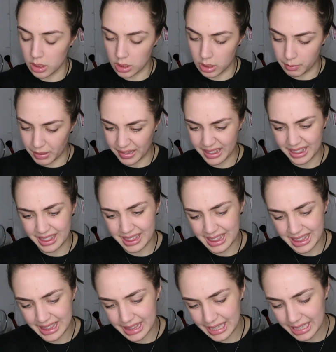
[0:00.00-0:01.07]
I
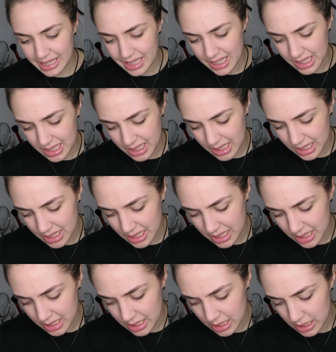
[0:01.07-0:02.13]
think.
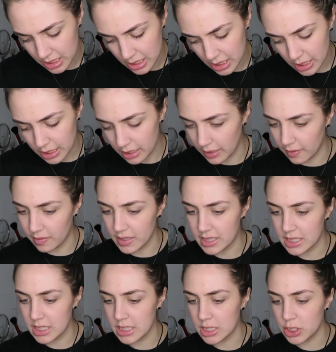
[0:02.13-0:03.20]
Yeah,
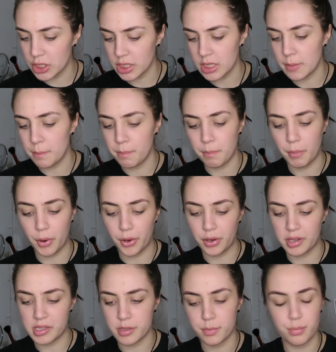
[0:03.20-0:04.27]
this is just a
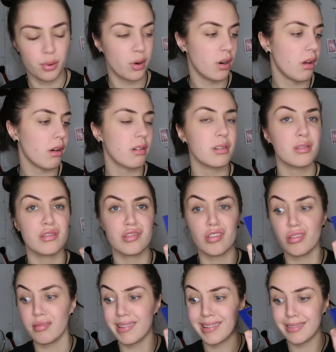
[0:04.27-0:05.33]
bonus product,
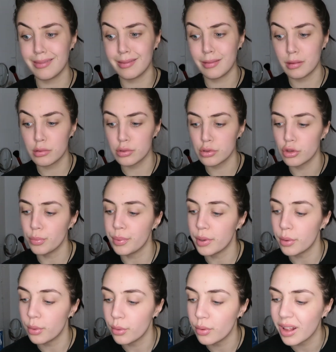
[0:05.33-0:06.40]
so that's super
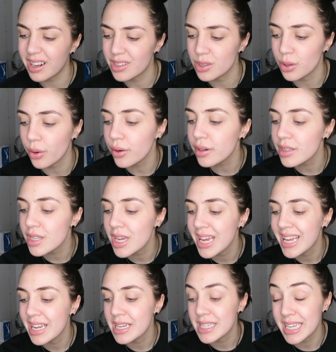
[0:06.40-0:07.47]
cool. I don't
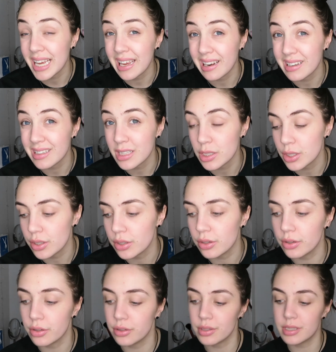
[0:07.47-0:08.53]
tend to
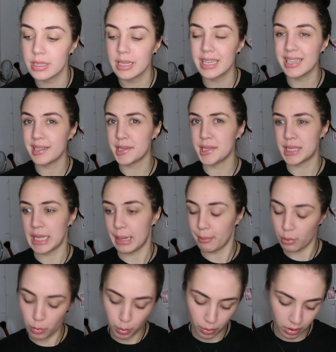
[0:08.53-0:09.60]
use
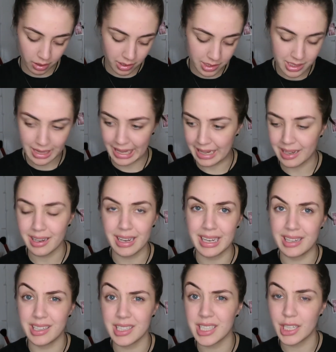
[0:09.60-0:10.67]
sample products like
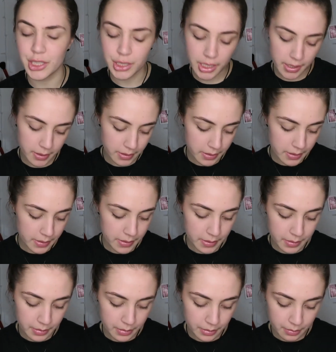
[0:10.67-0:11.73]
in the sachet,
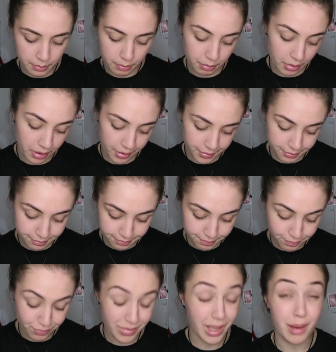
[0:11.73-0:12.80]
but
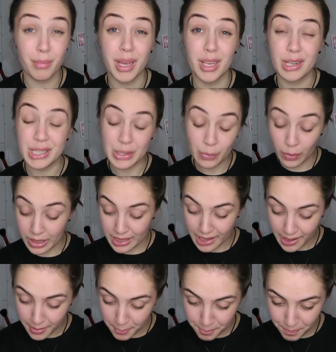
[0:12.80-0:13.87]
I may use it one
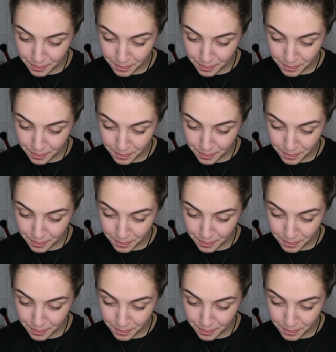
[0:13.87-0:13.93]
day.